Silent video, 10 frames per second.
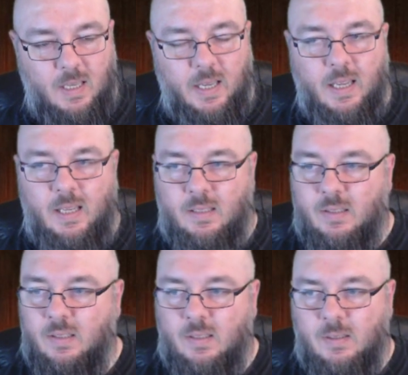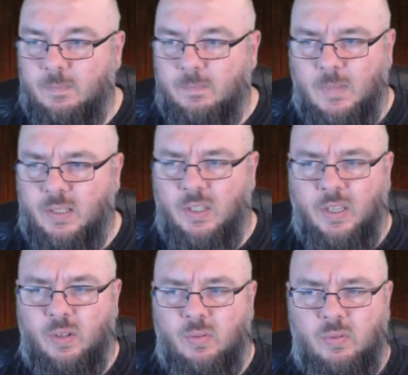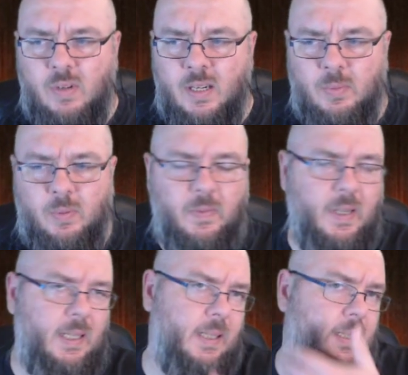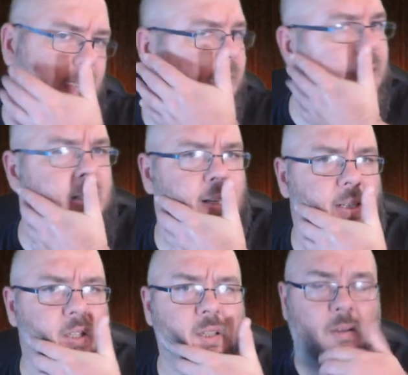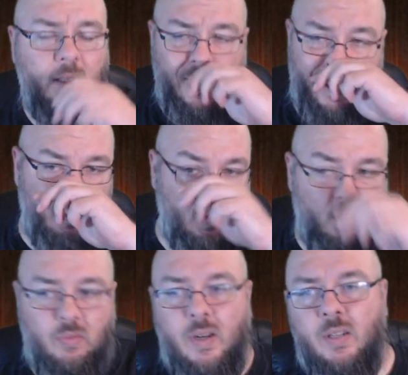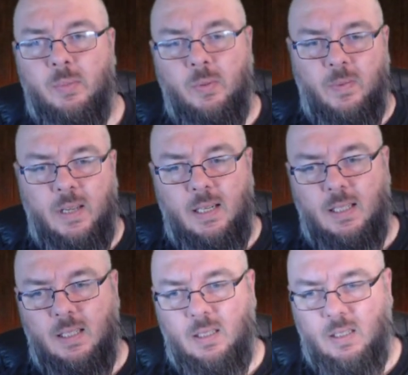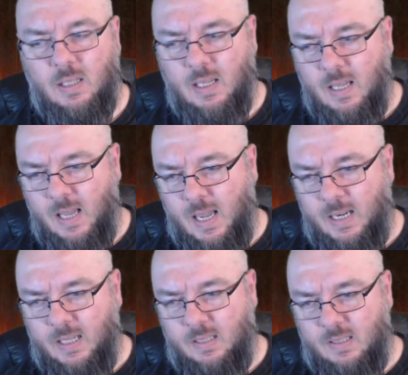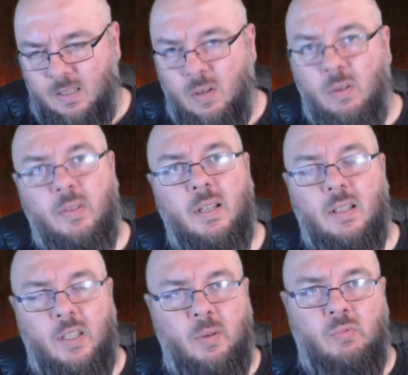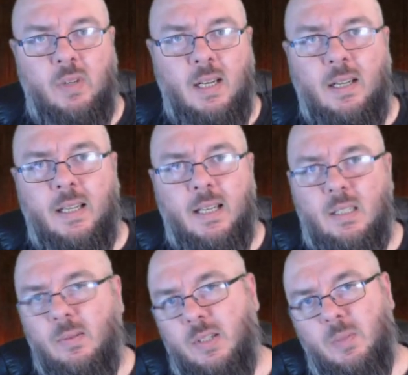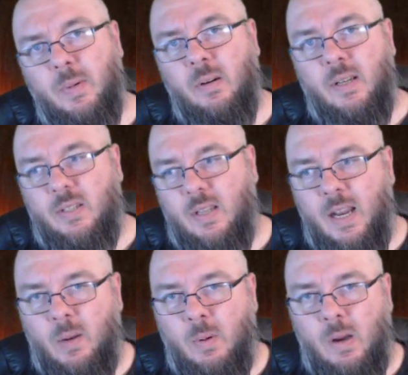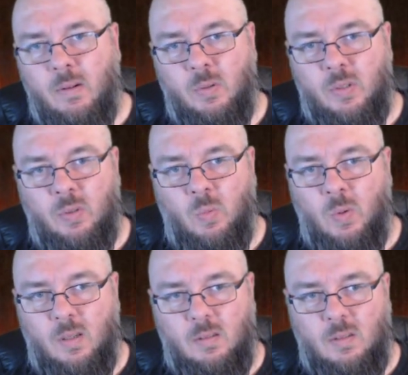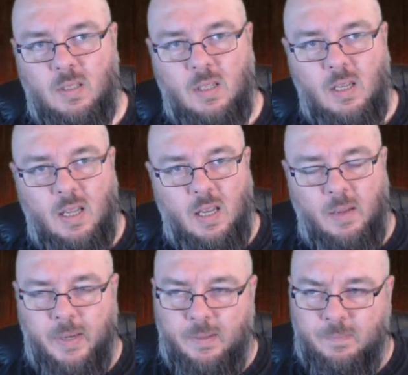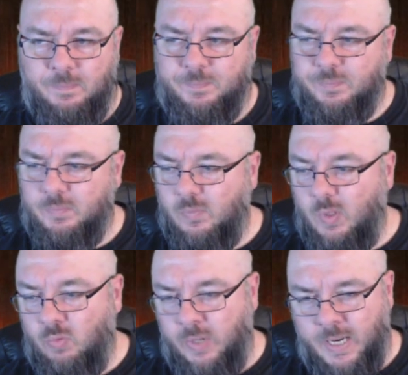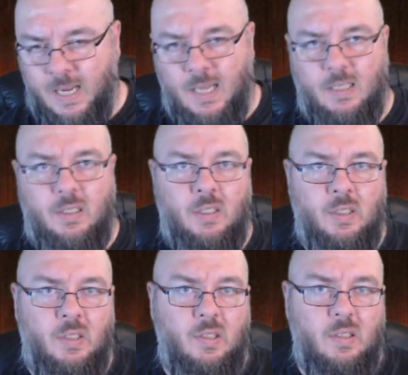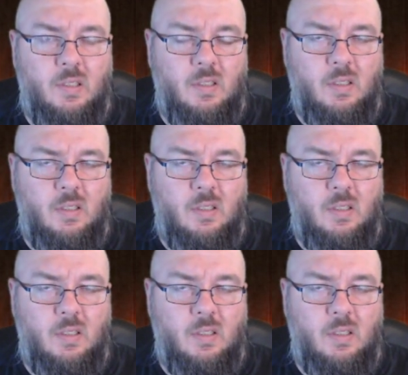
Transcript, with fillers: it's it's an incredible feeling it is absolutely an incredible feeling and it's nothing that you really get to experience anywhere else in the world i mean reenactors